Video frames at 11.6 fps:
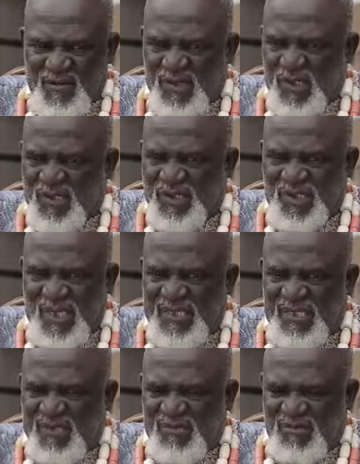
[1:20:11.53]
you
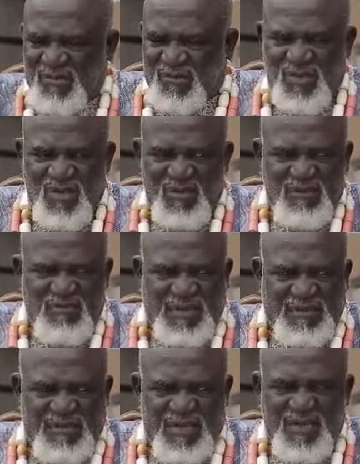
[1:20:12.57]
suggest
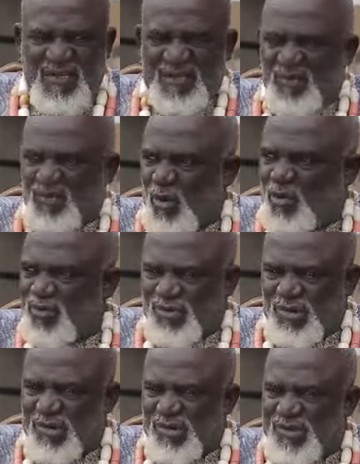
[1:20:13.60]
that a
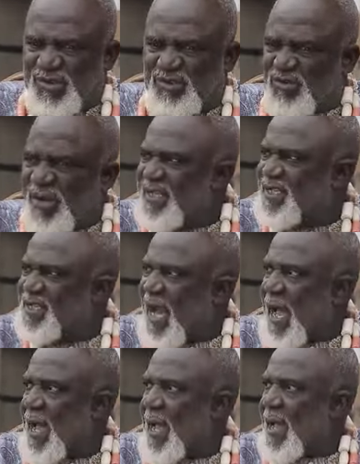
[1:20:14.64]
total
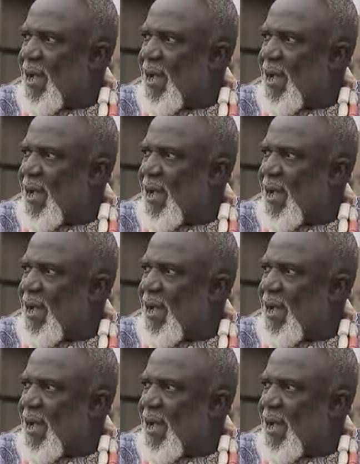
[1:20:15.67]
stranger